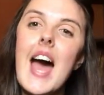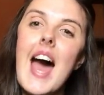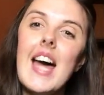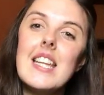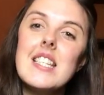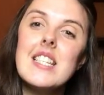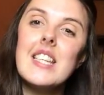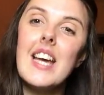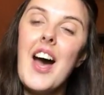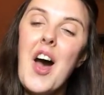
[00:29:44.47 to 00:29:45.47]
and
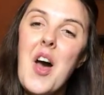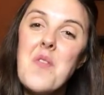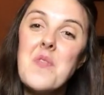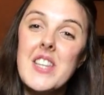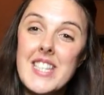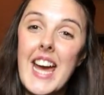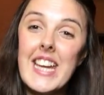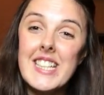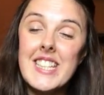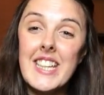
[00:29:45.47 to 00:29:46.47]
the
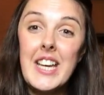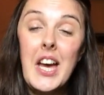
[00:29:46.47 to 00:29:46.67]
date